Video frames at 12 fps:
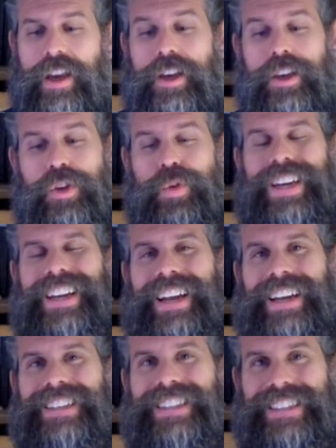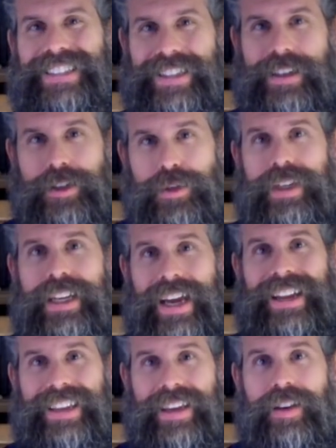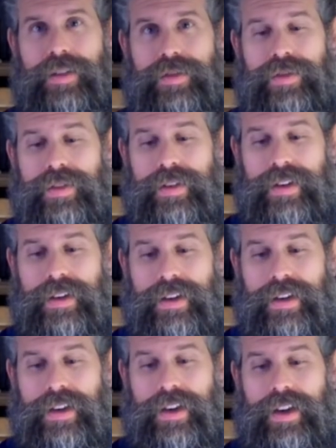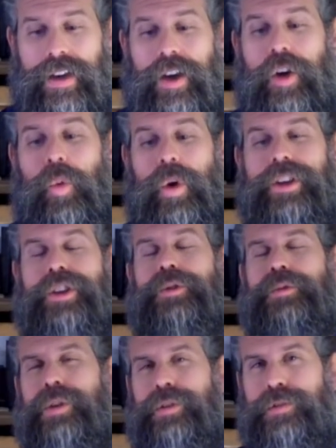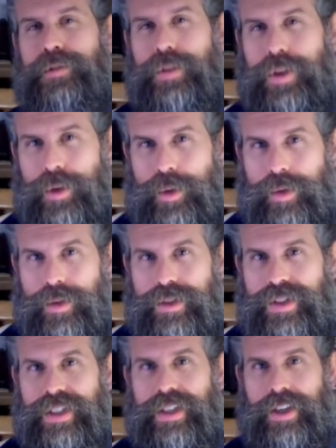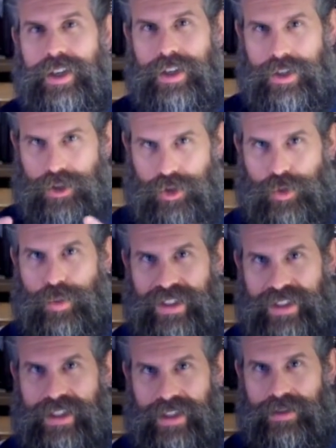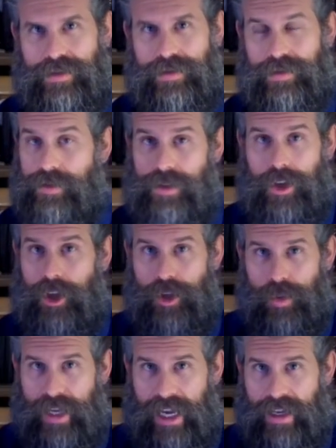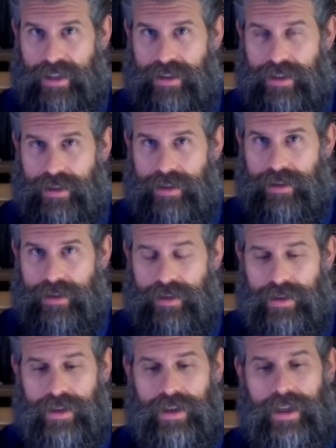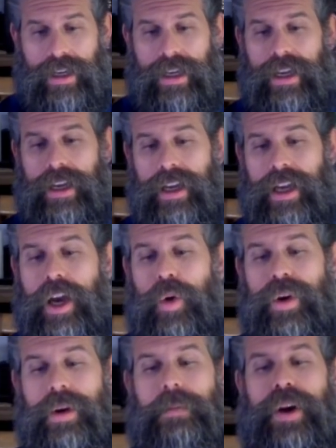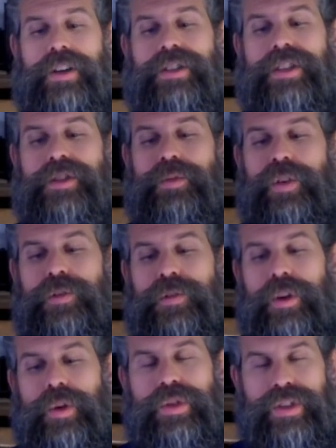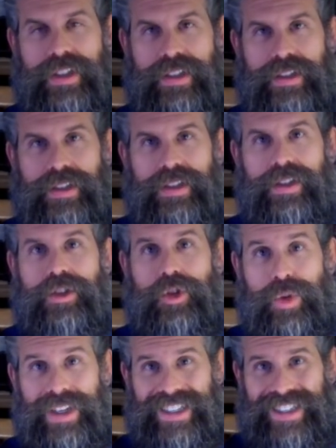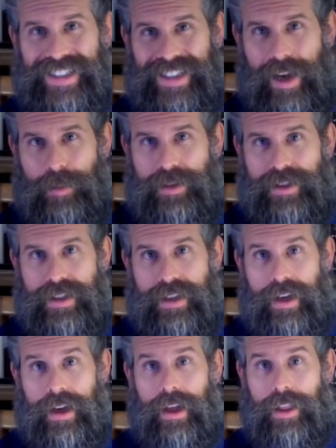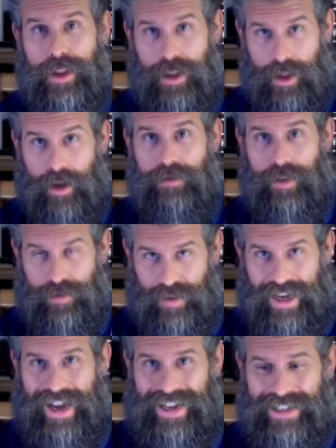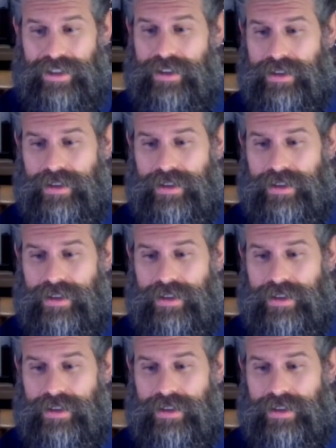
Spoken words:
You cannot give what you refuse to receive. You can't. When a person refuses to accept the love of God,